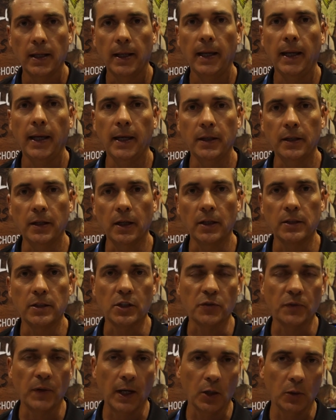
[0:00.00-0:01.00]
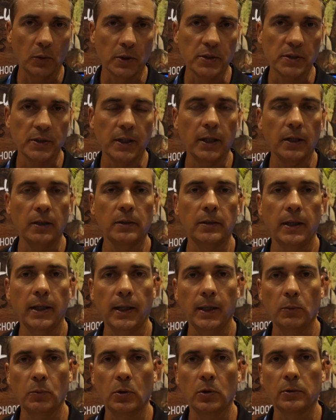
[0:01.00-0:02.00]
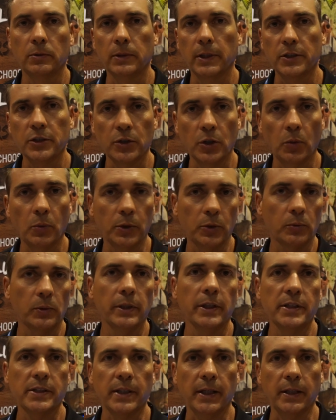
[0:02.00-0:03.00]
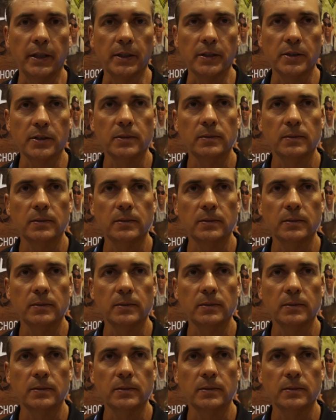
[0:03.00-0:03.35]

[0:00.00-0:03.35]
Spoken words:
And just follow us there, and we'll let you know when the release date is.